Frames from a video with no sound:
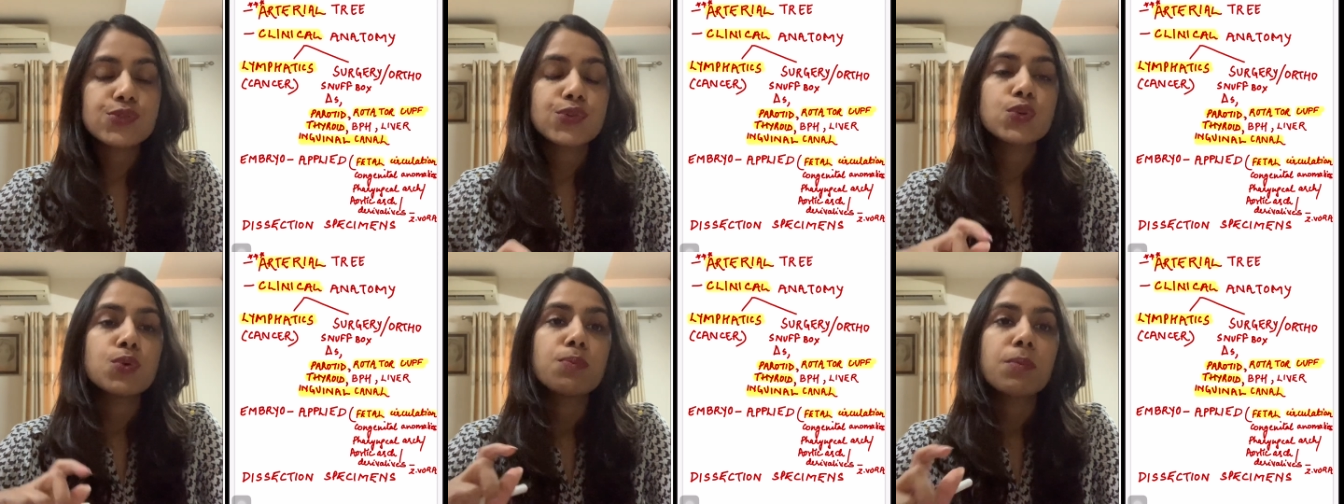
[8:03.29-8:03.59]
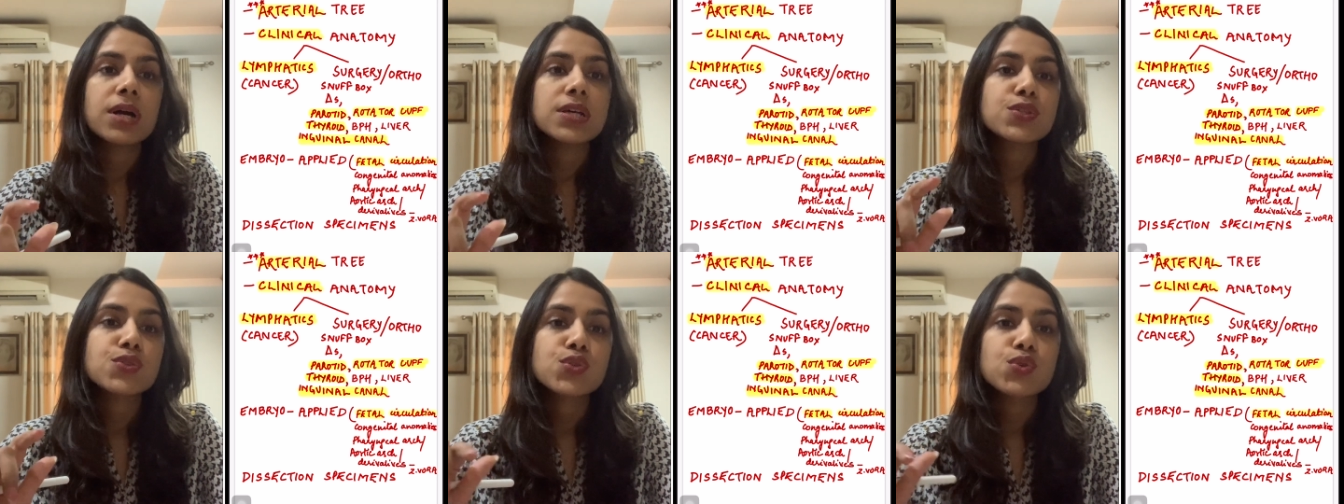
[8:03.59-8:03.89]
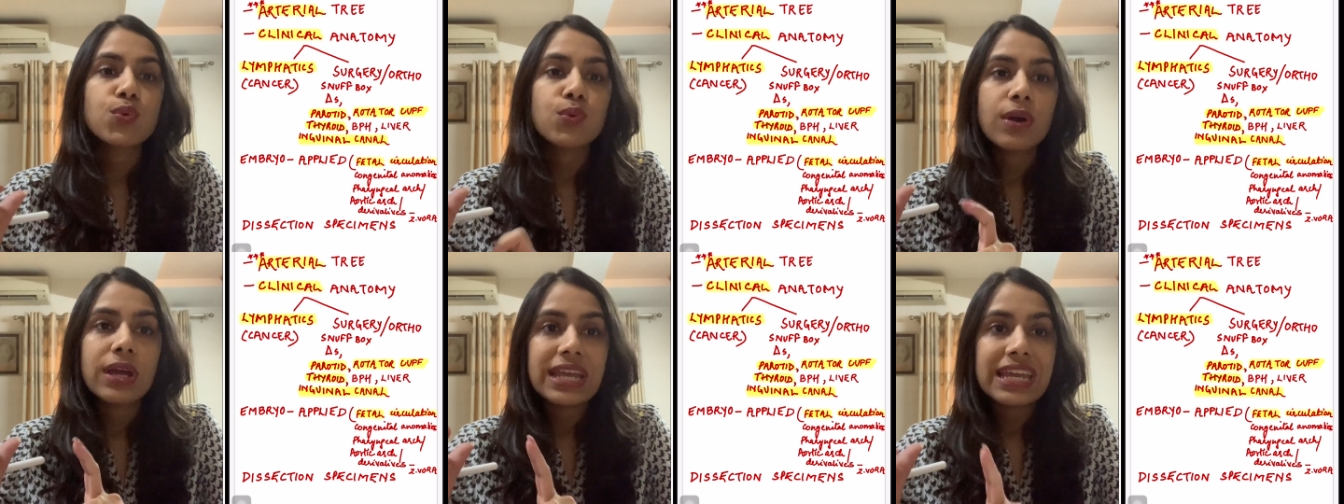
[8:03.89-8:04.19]
So you must
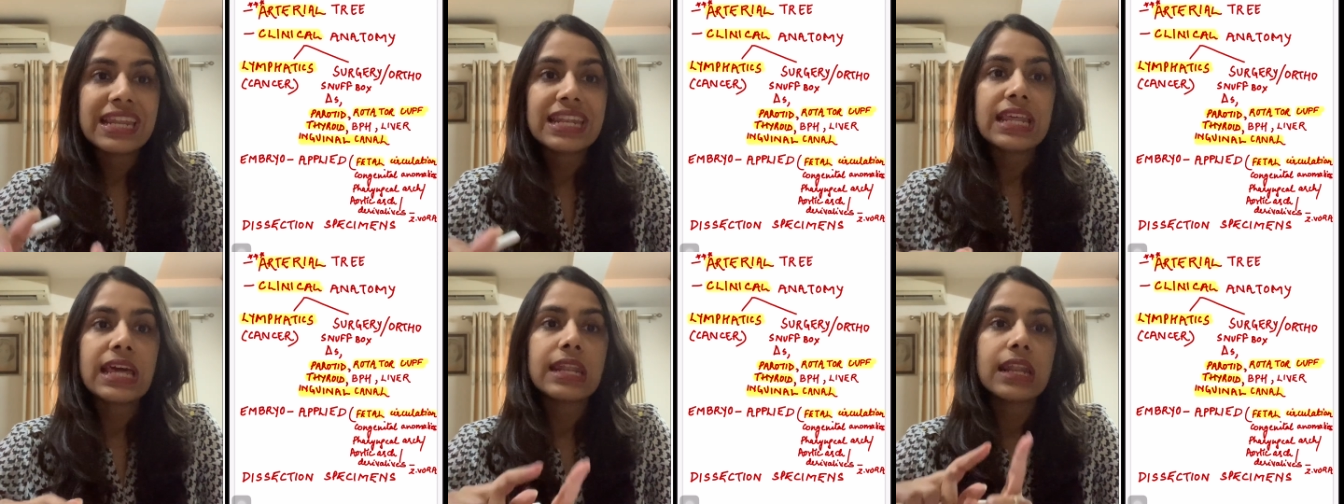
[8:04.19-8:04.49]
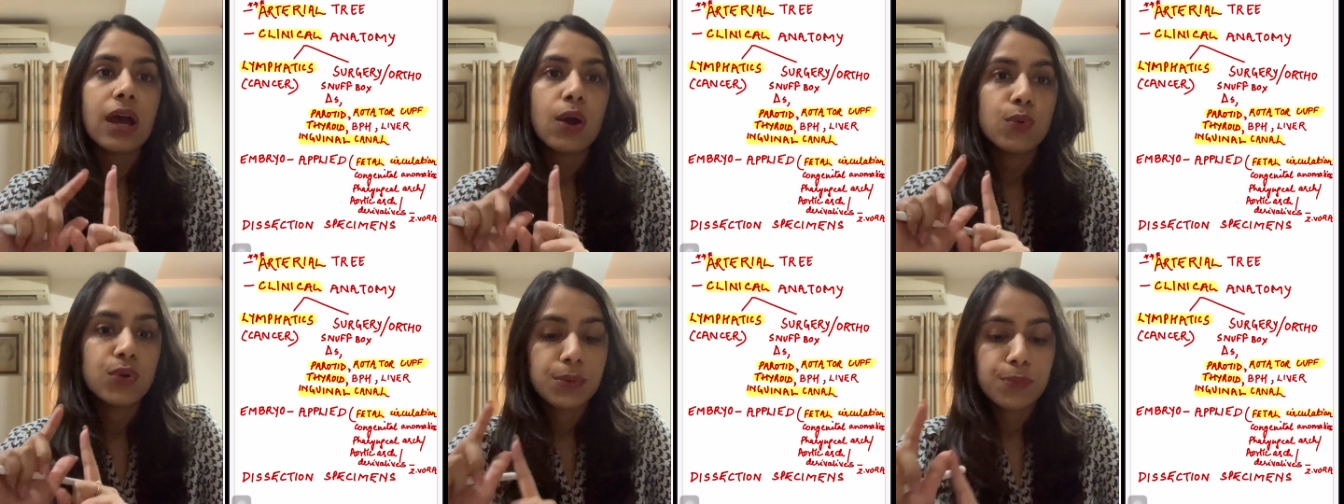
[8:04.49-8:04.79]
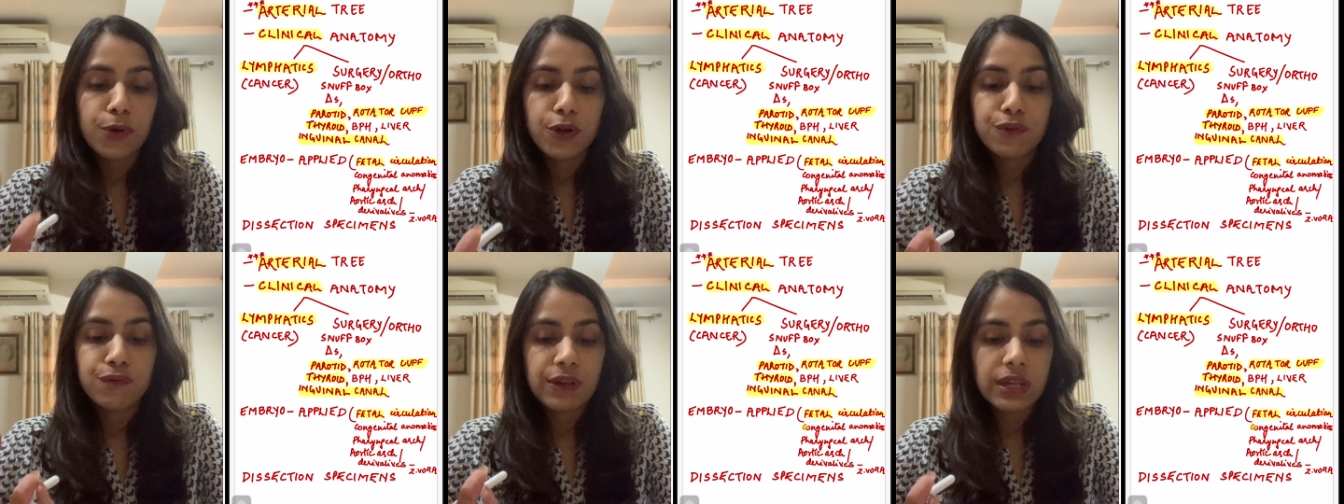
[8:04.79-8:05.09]
know in and out
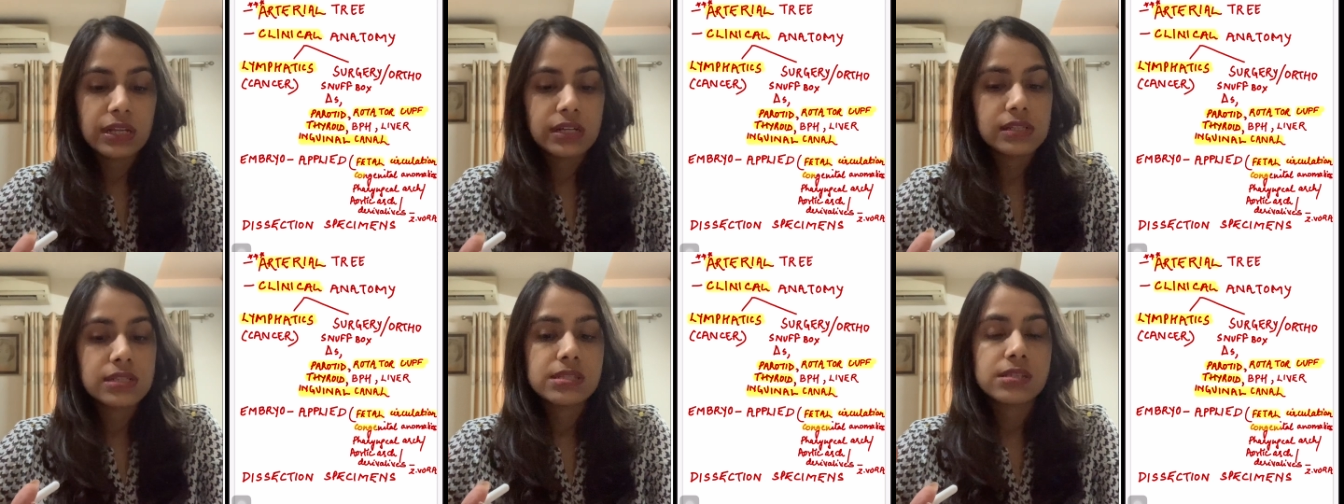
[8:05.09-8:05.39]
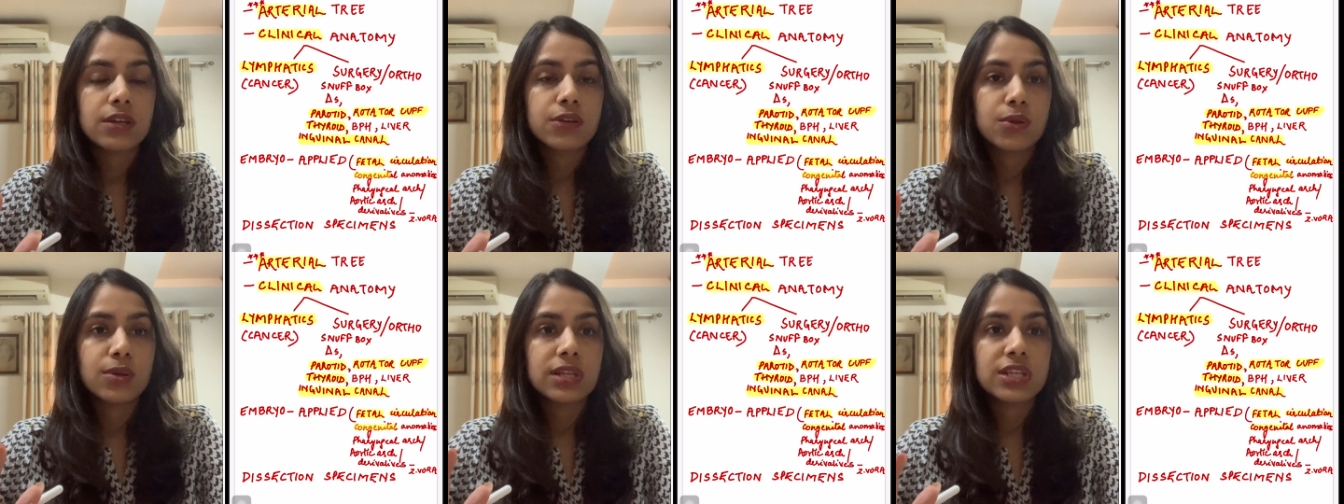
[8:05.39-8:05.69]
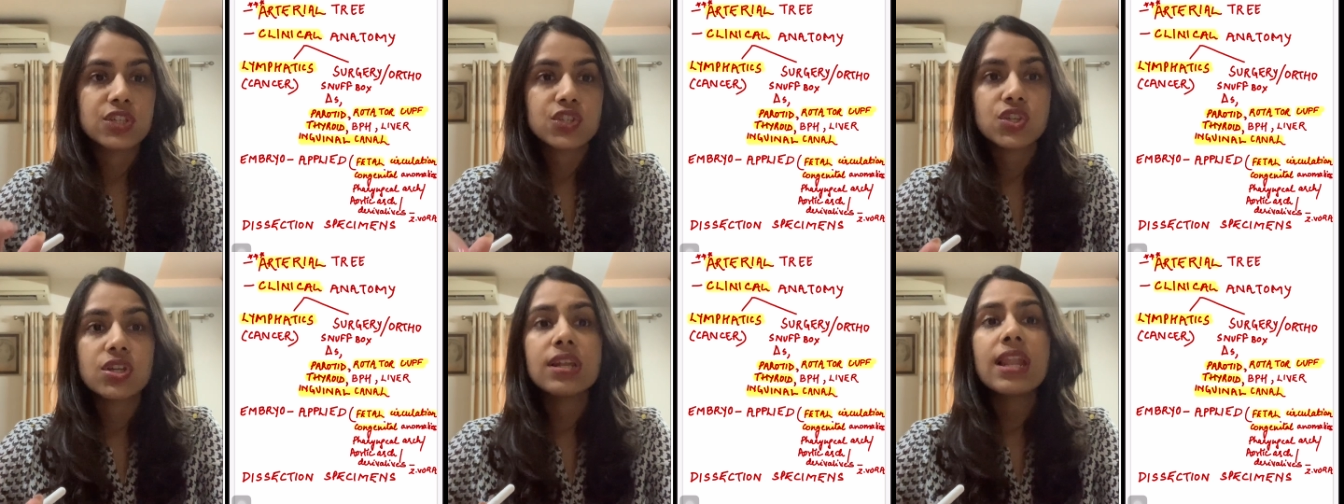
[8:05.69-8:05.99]
about fetal
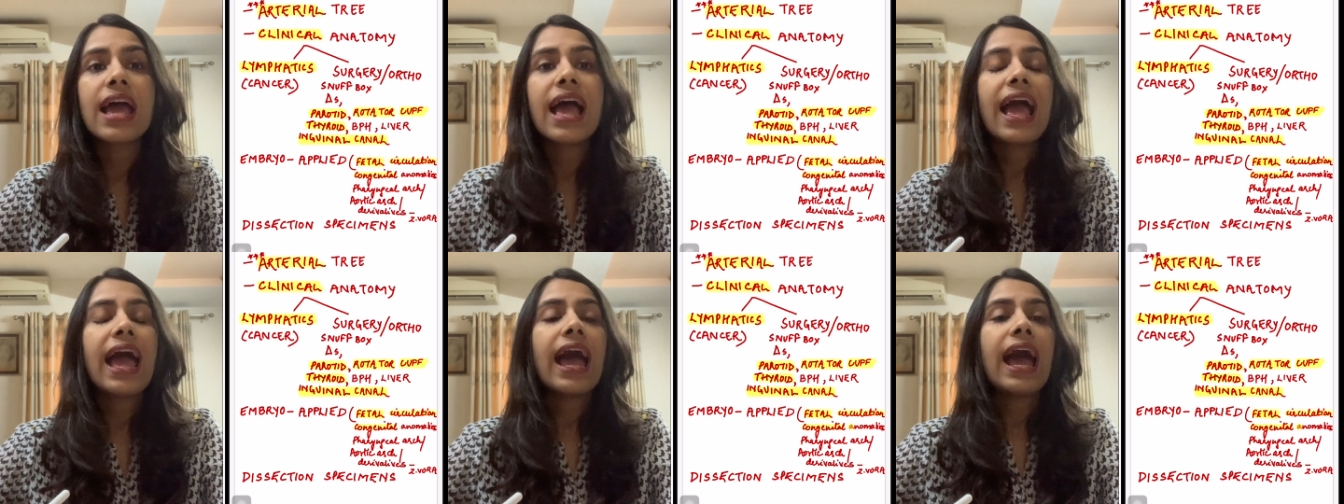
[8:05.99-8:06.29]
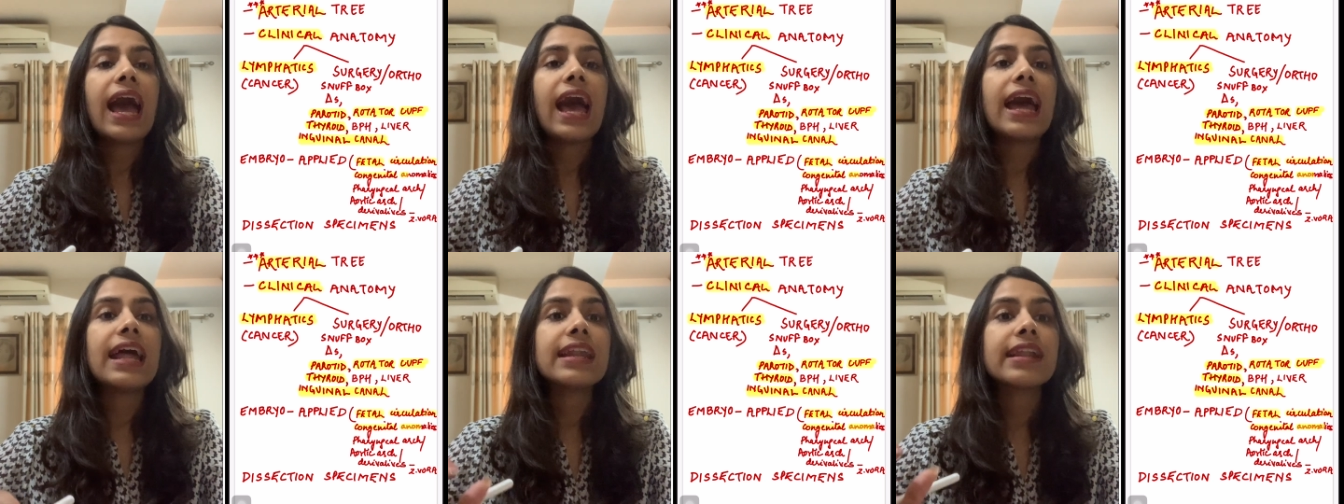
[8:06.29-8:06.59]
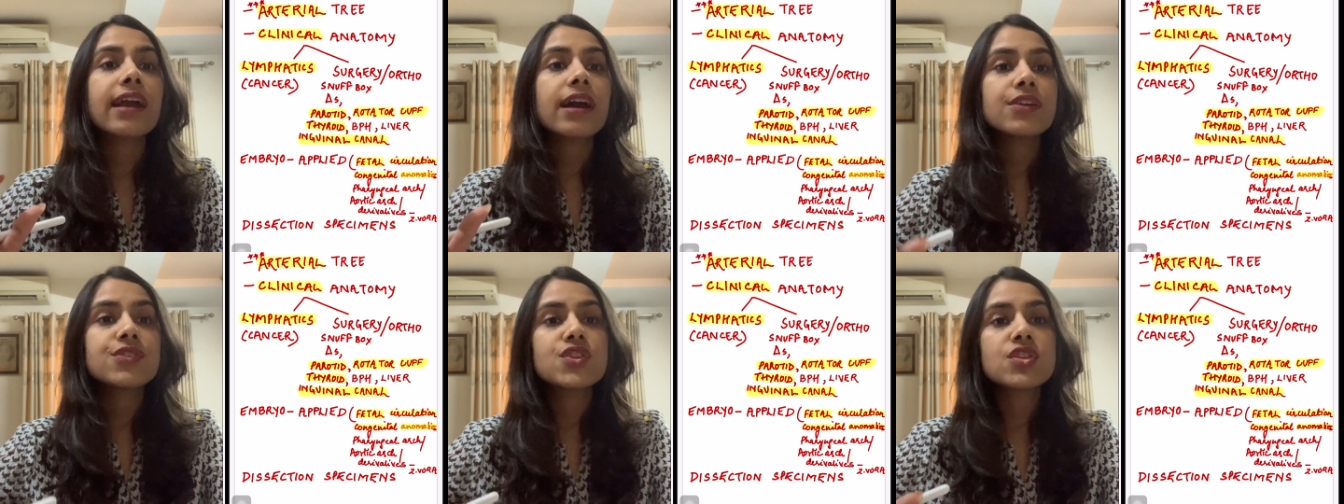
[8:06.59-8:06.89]
circulation
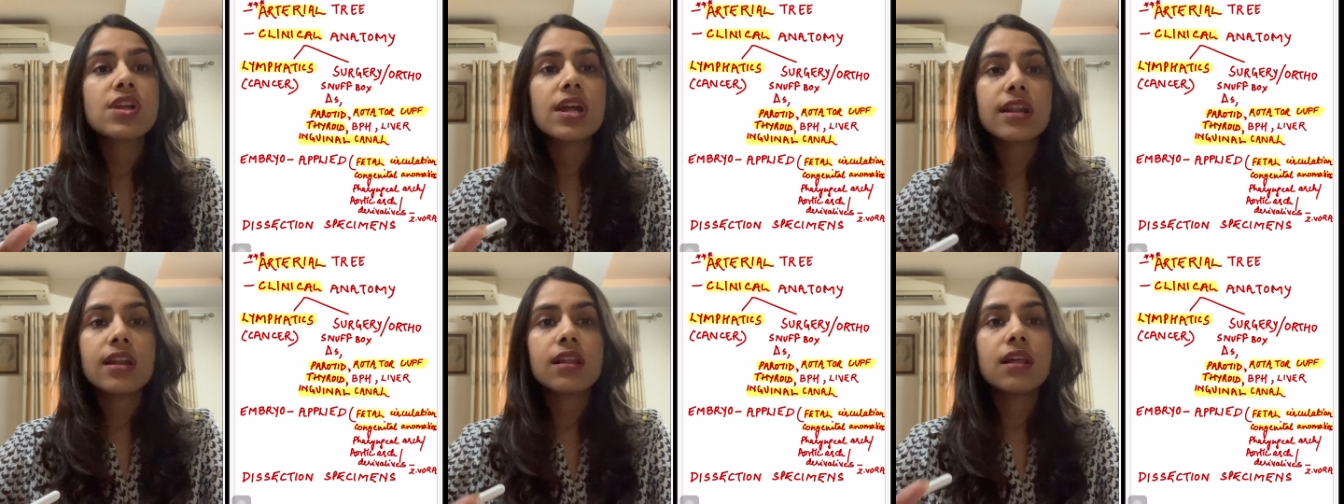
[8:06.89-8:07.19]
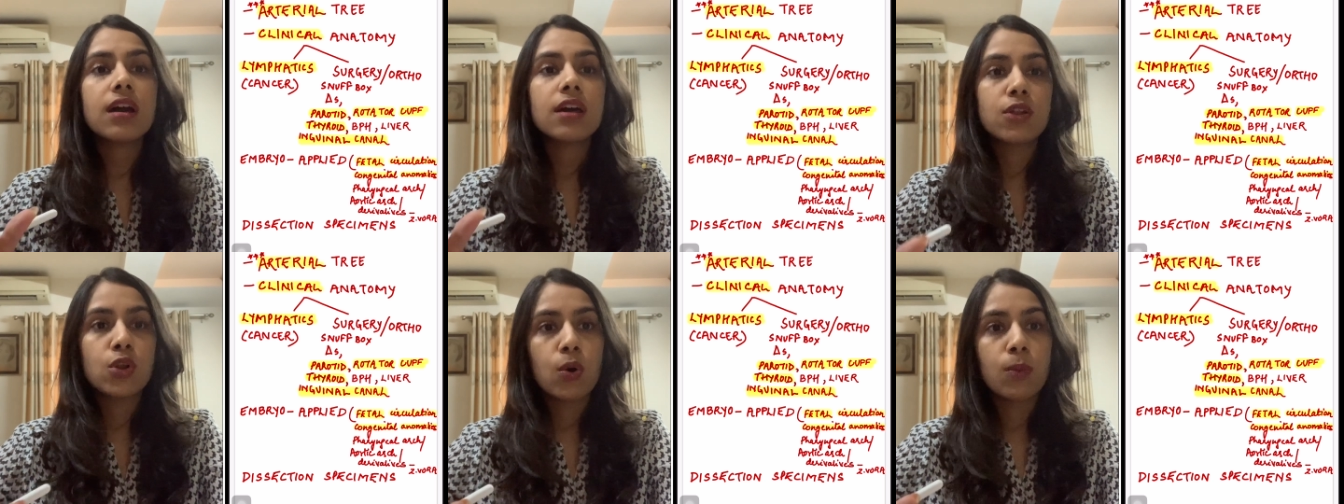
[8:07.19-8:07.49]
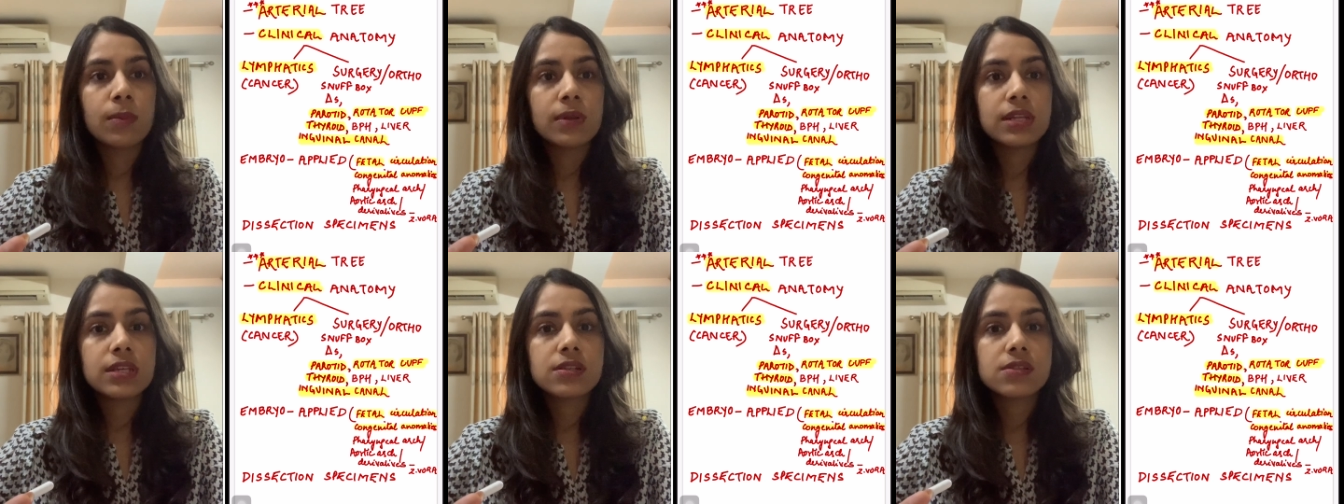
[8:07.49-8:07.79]
and congenital
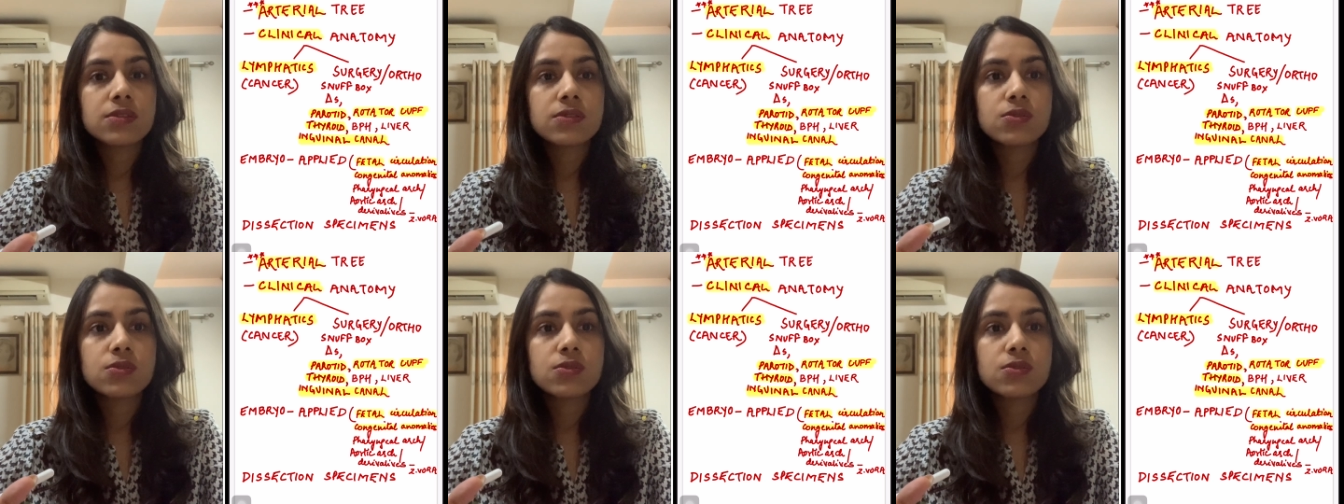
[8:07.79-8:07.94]
anomalies.